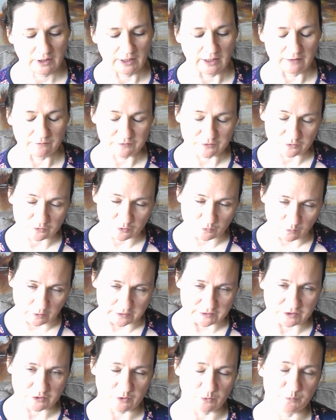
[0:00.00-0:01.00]
If you're
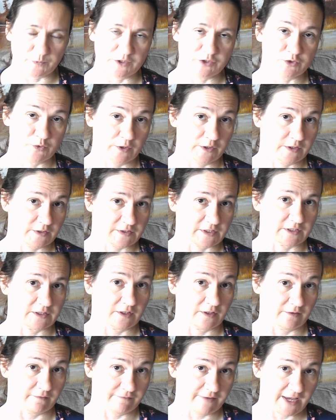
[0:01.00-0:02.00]
going to be doing this at
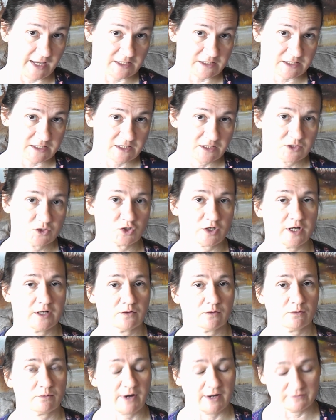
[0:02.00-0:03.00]
an event, try to
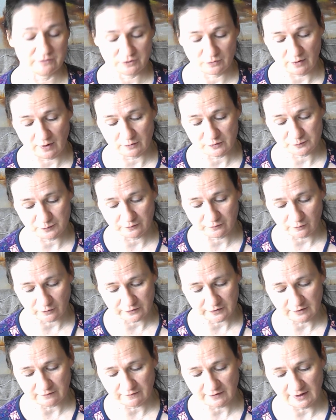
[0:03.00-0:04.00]
arrive 2 hours before
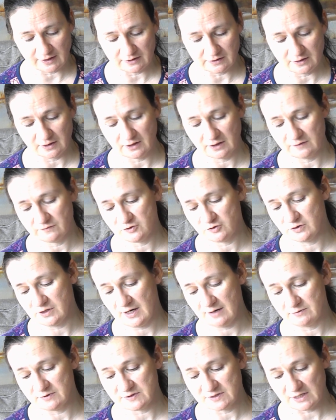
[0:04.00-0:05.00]
the event. It gives you
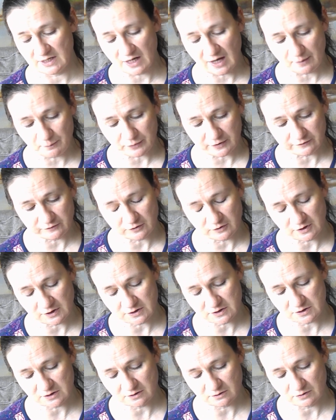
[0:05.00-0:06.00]
time to set up if you need
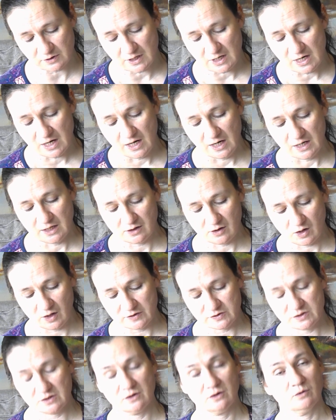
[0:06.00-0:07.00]
to. It
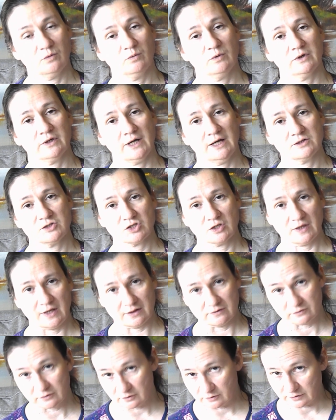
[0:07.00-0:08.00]
also will catch a lot
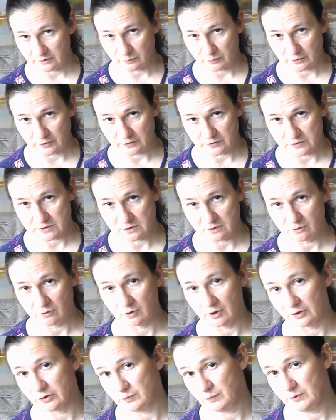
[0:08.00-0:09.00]
of early birds
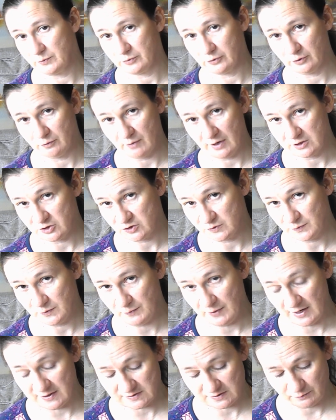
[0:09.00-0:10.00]
or other people who might just be
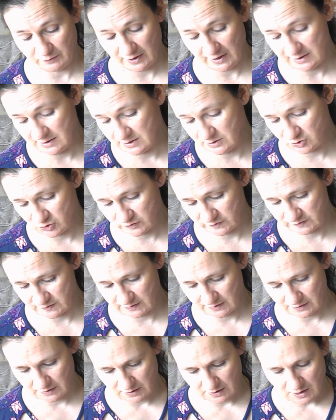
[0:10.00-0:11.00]
passing by and
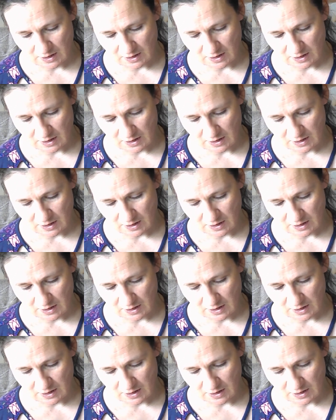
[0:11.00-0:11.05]
interested.